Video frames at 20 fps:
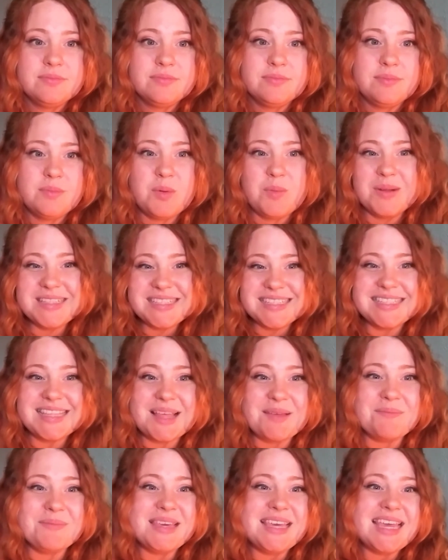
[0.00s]
But what does
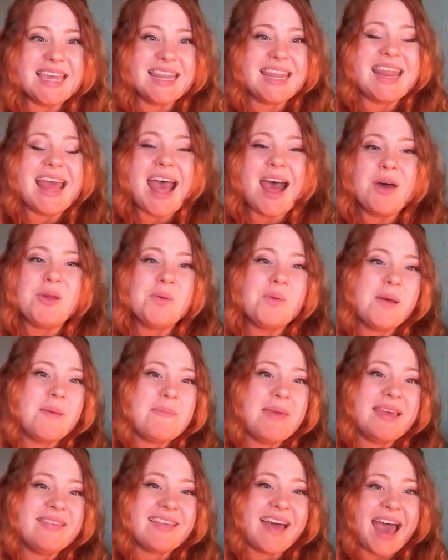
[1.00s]
that mean? And how do I
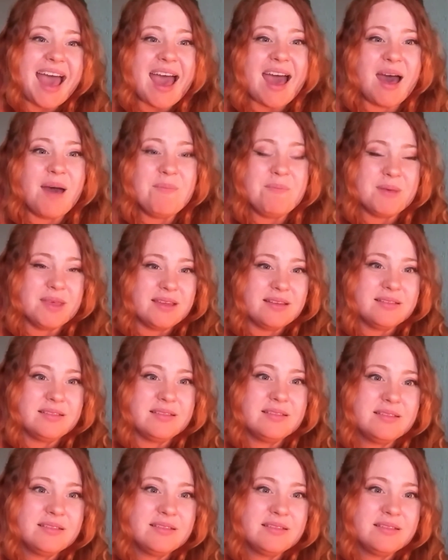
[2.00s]
make that happen?